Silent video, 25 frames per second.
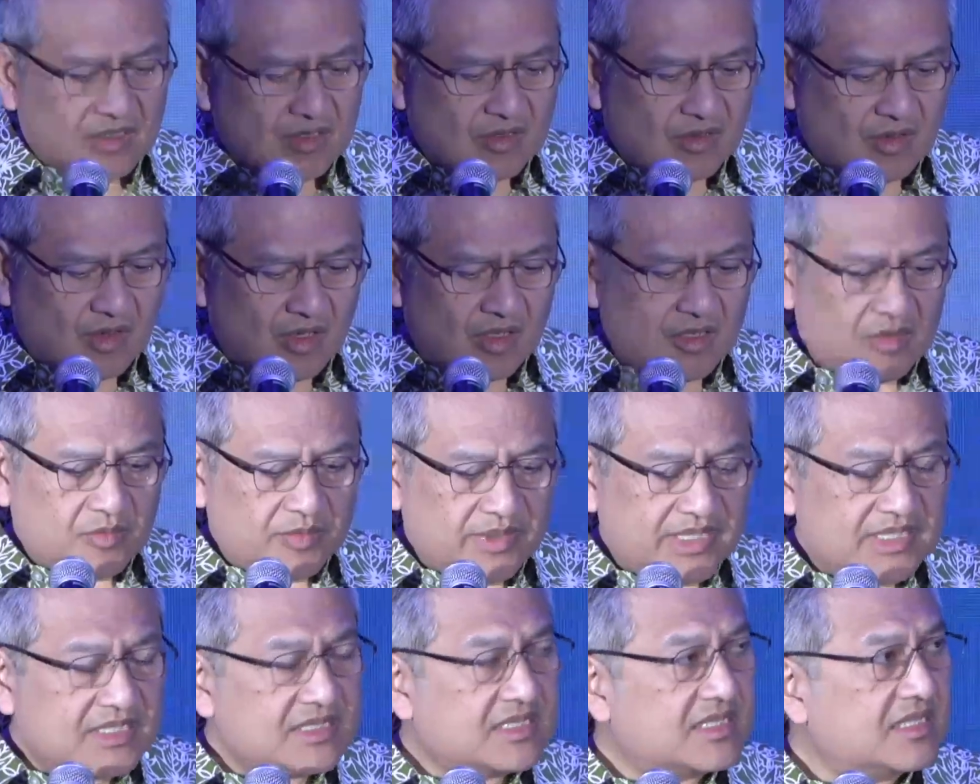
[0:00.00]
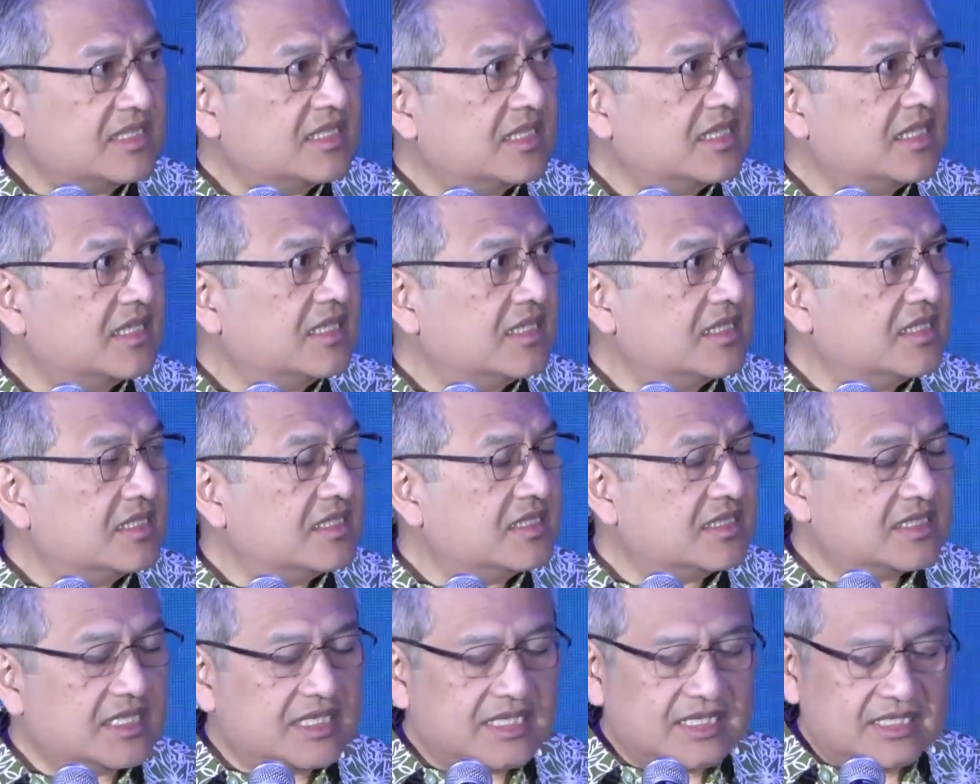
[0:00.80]
always
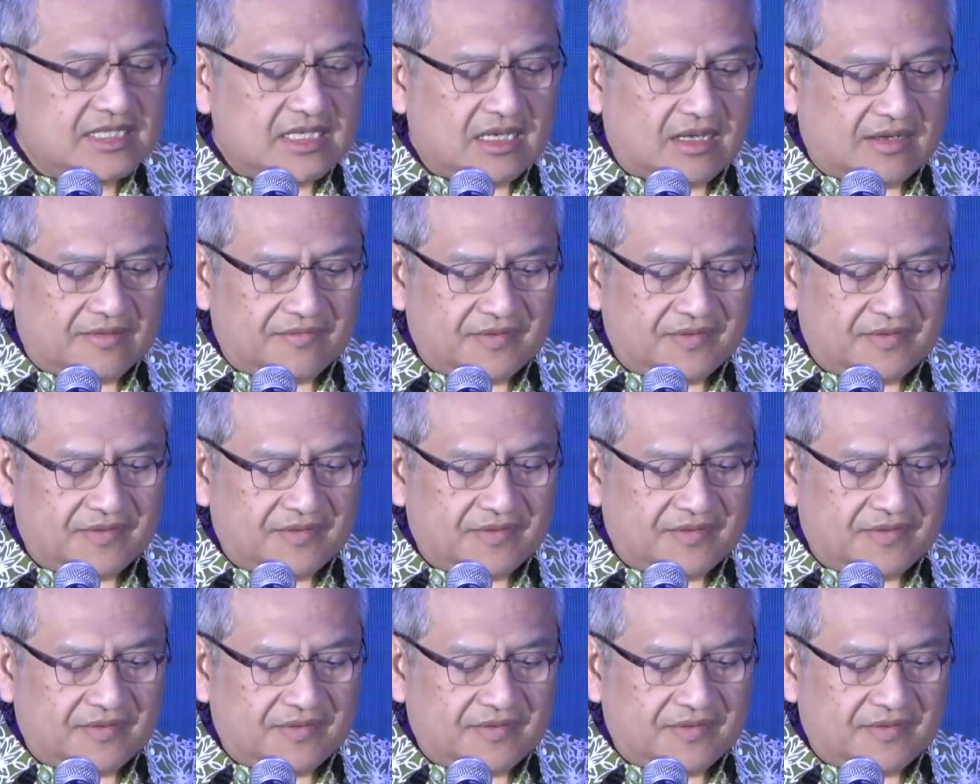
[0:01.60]
see enough,